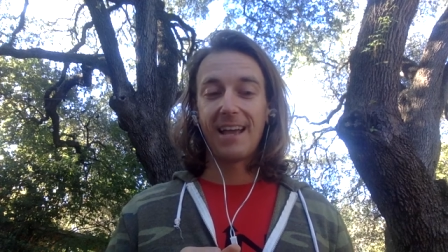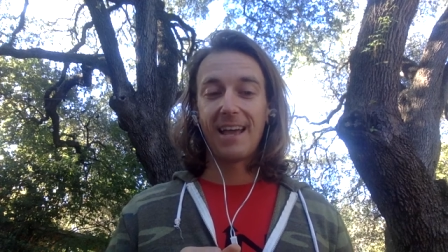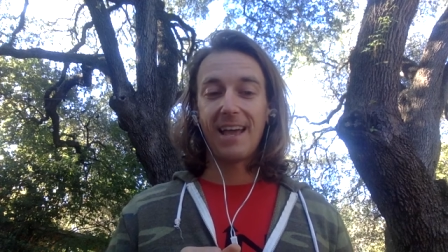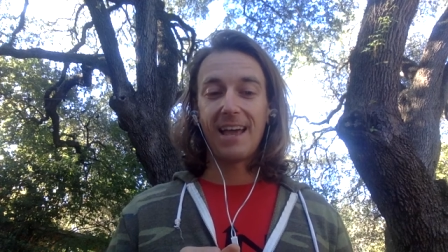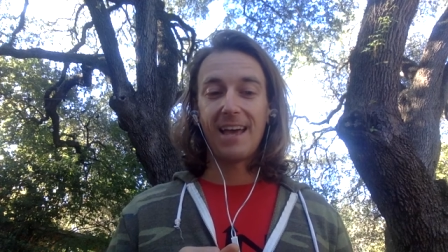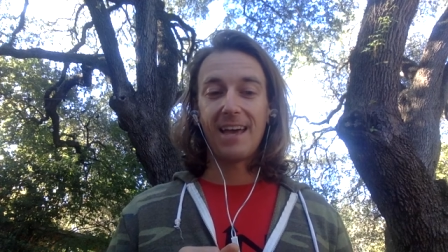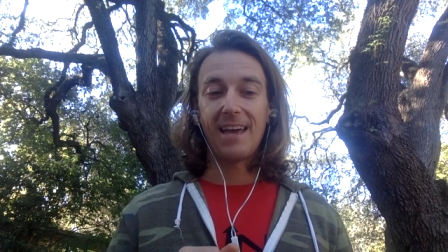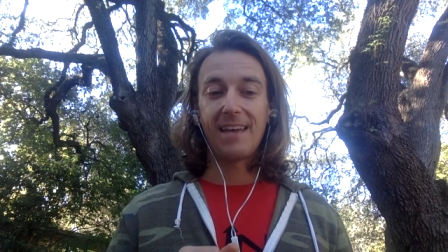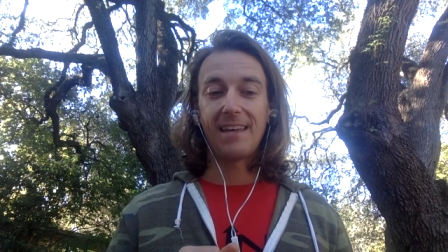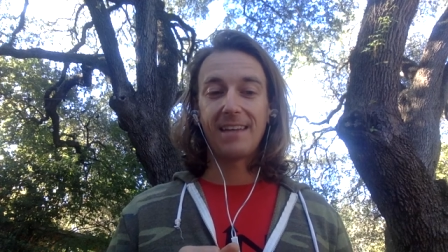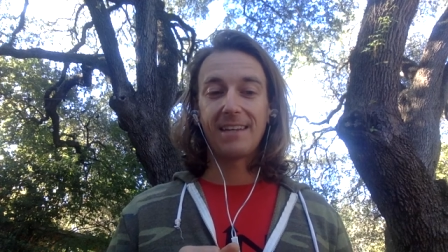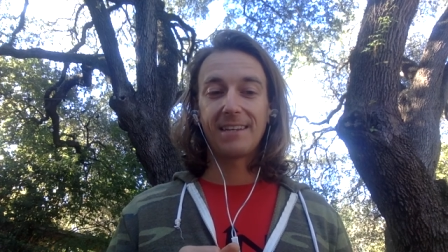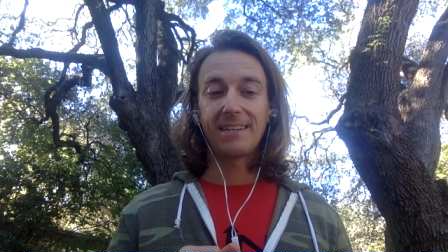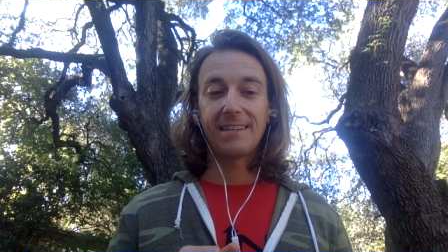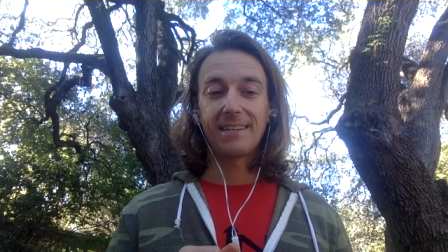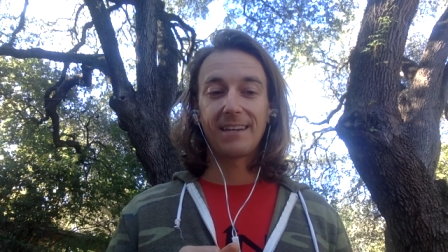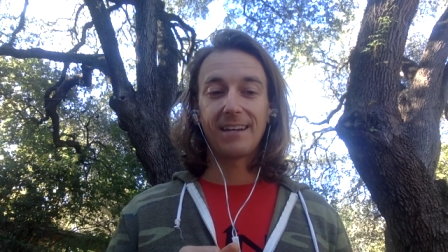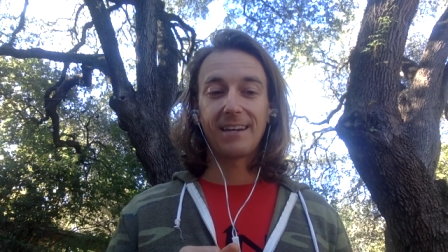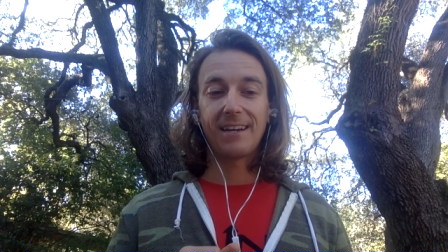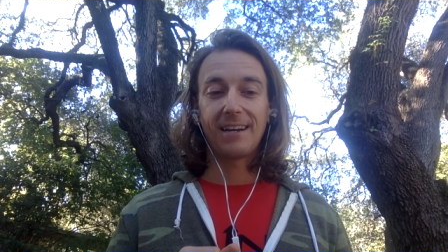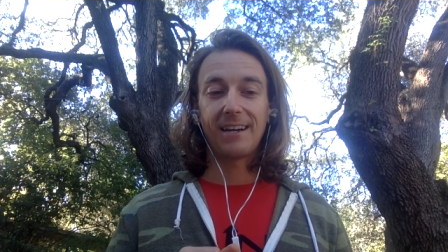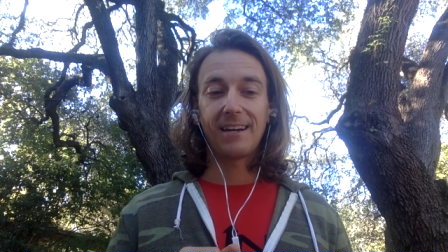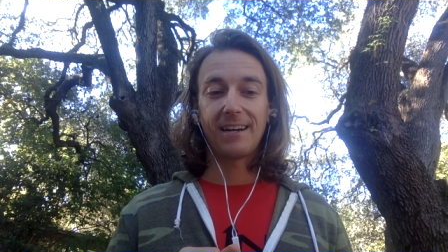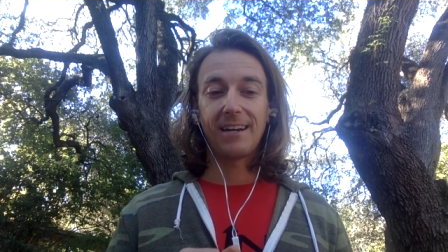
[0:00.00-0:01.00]
and
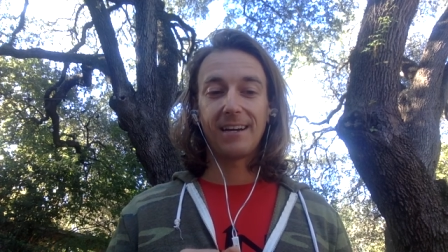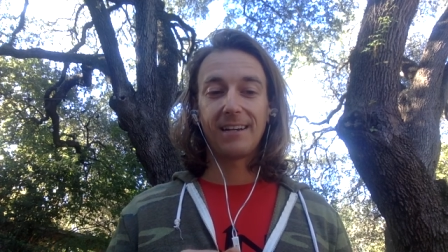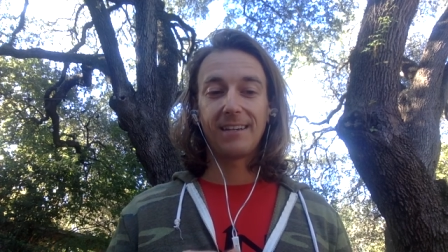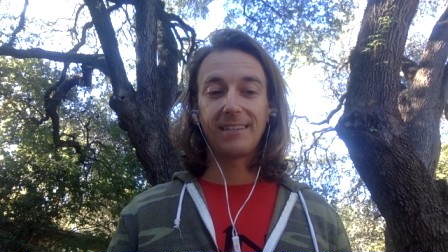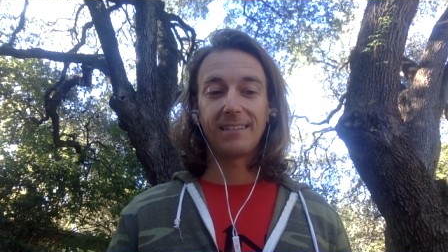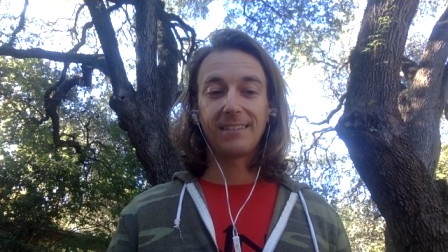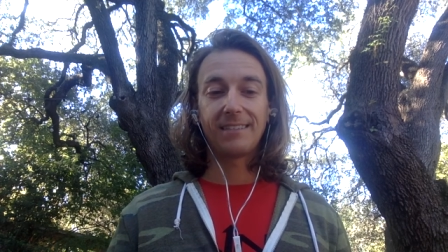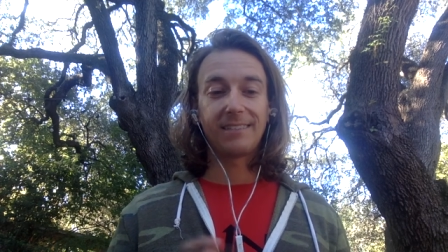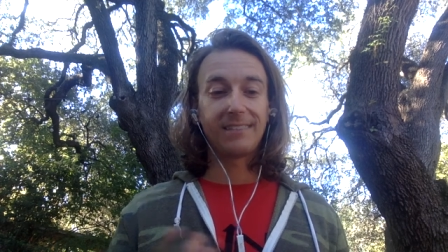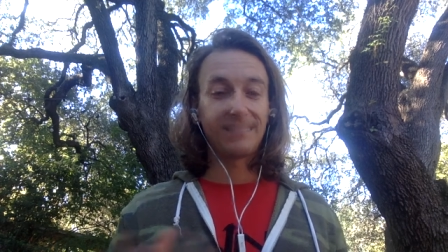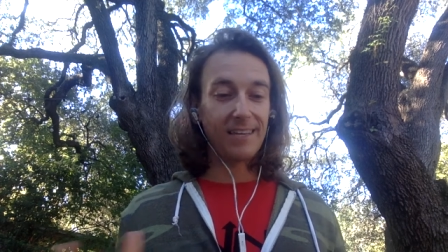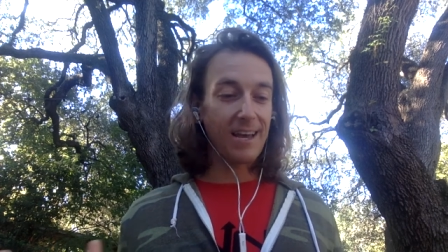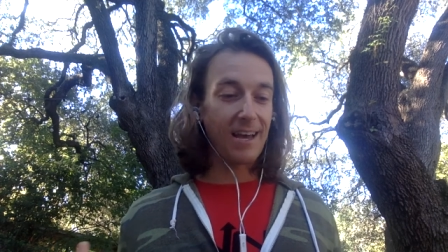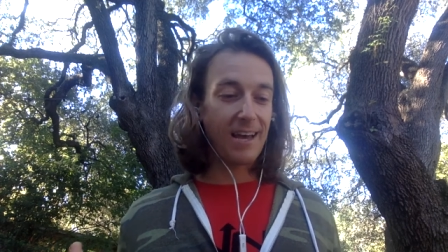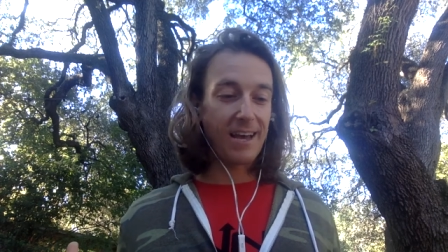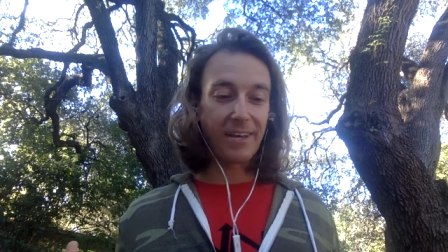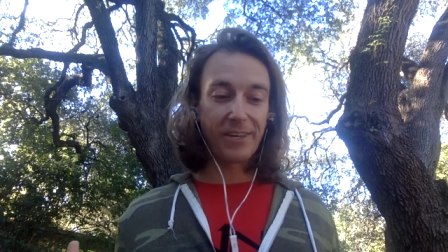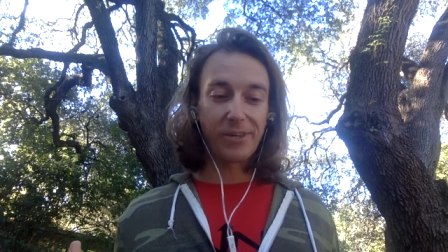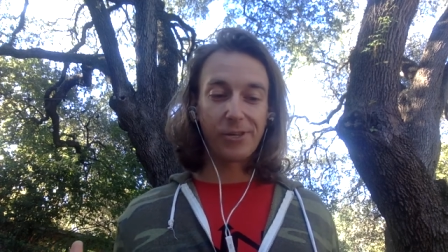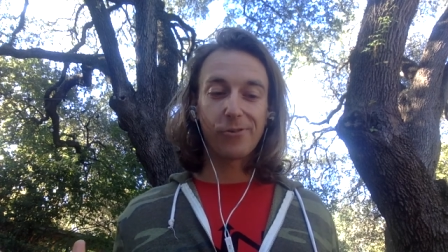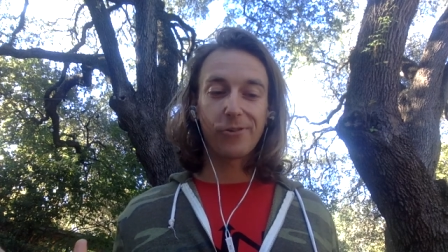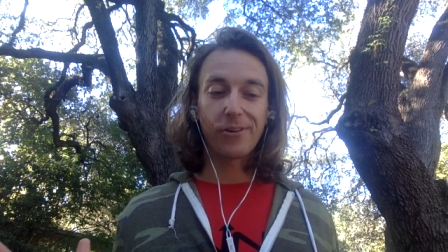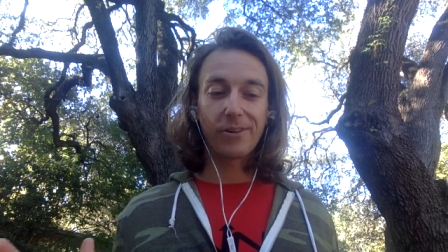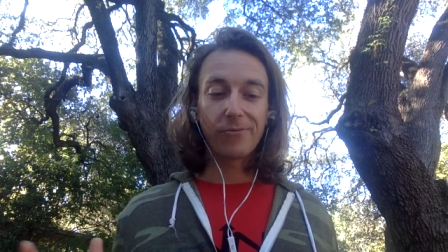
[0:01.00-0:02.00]
uh,
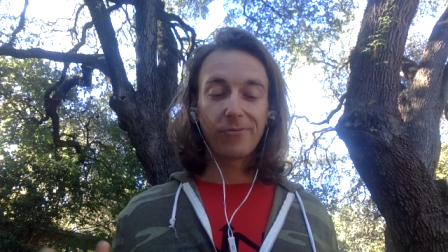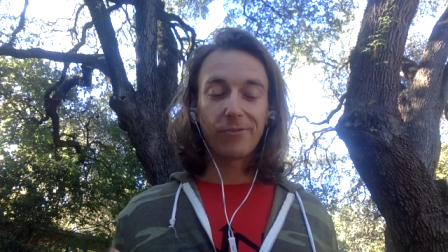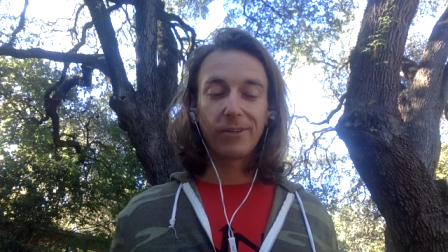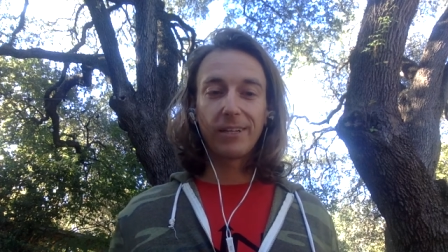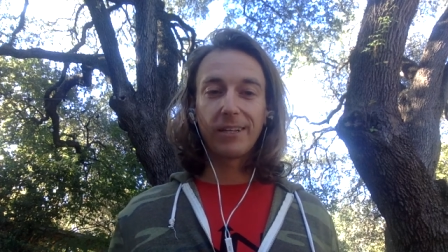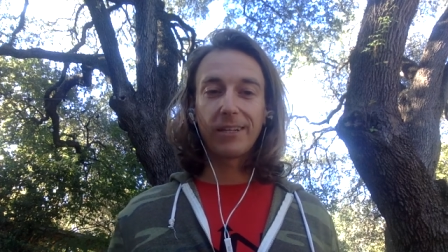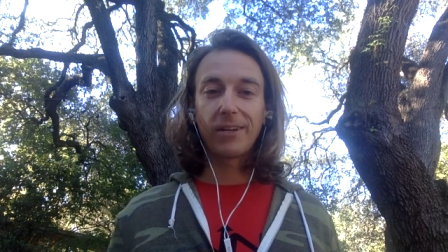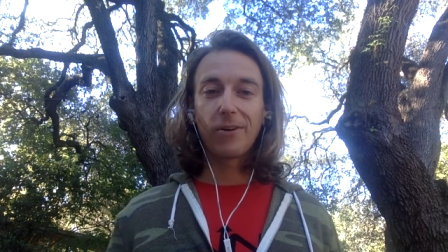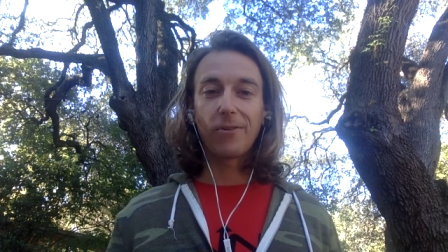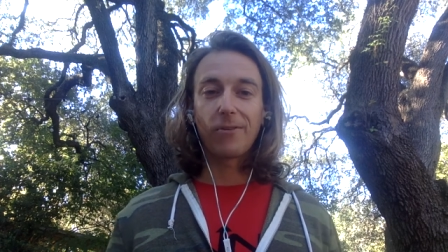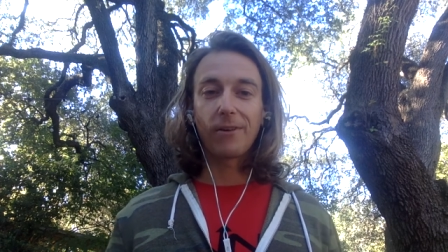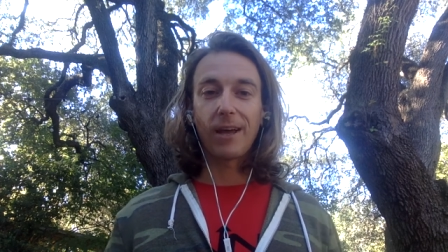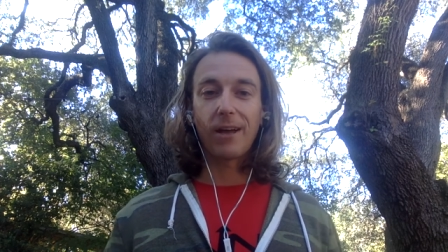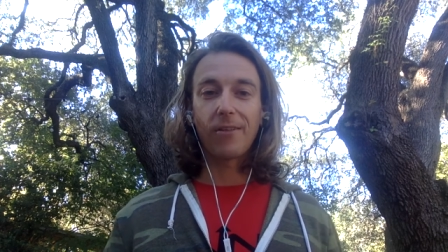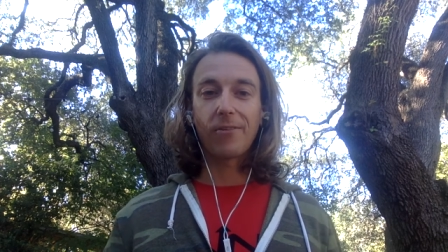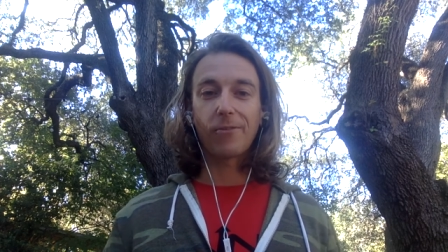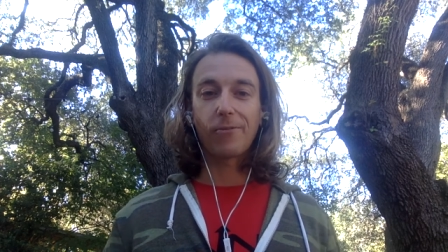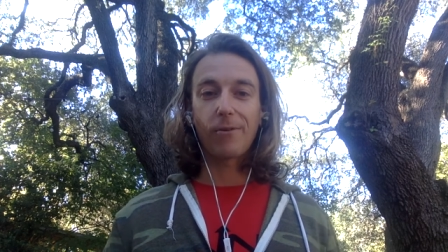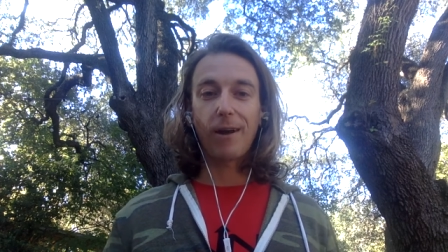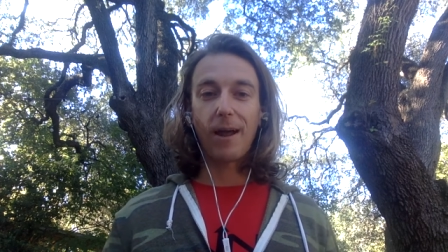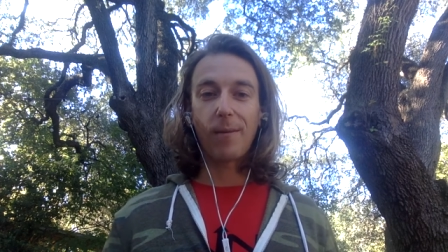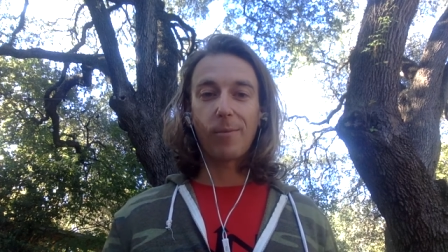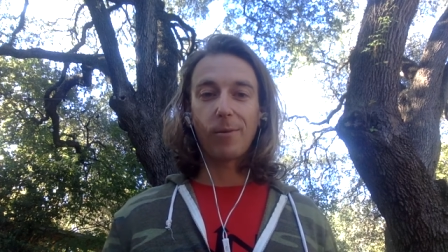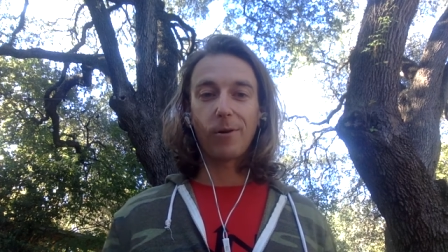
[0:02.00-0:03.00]
yeah, you can really go down
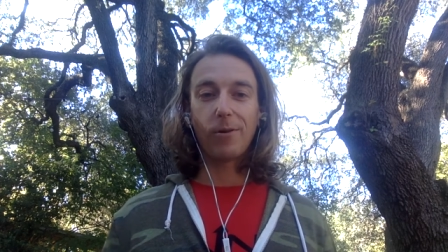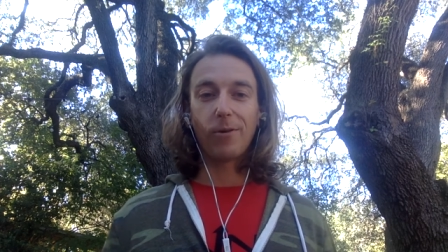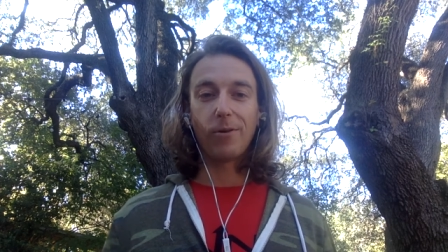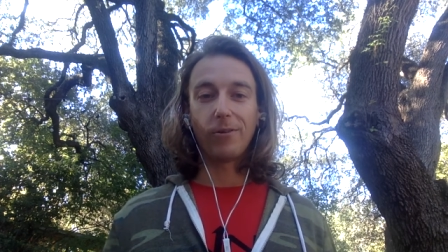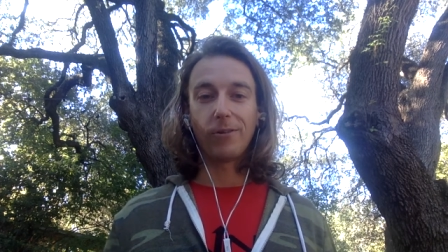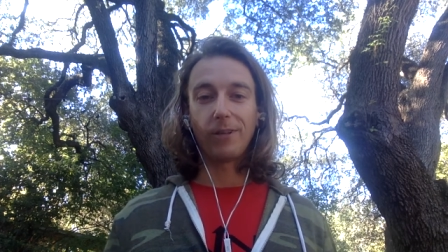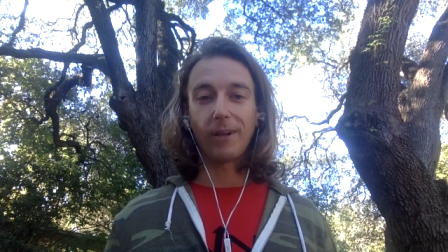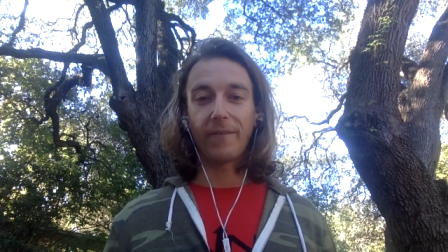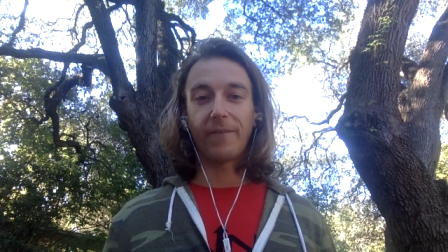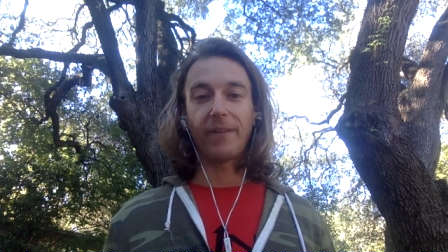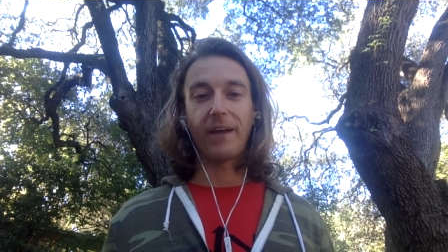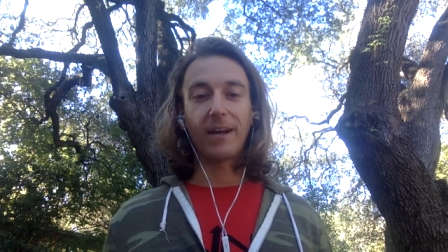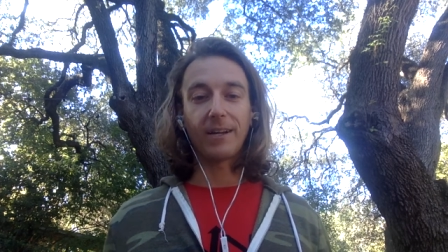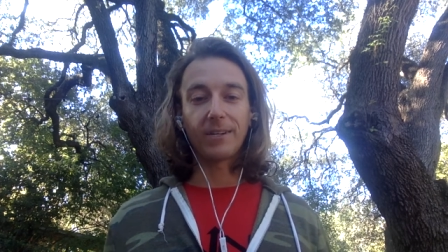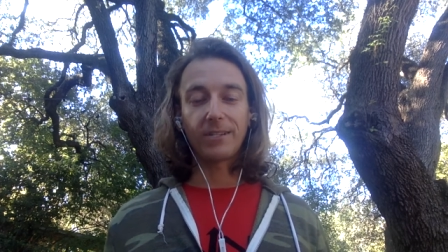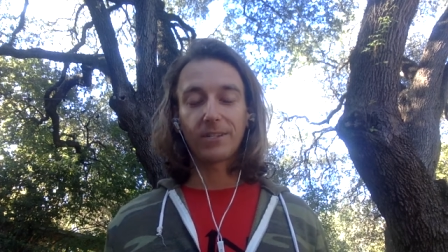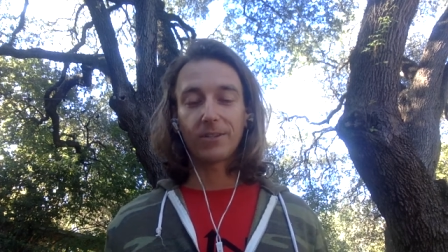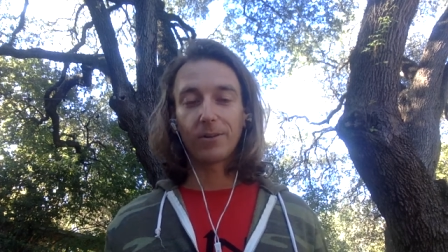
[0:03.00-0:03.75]
the rabbit hole on that.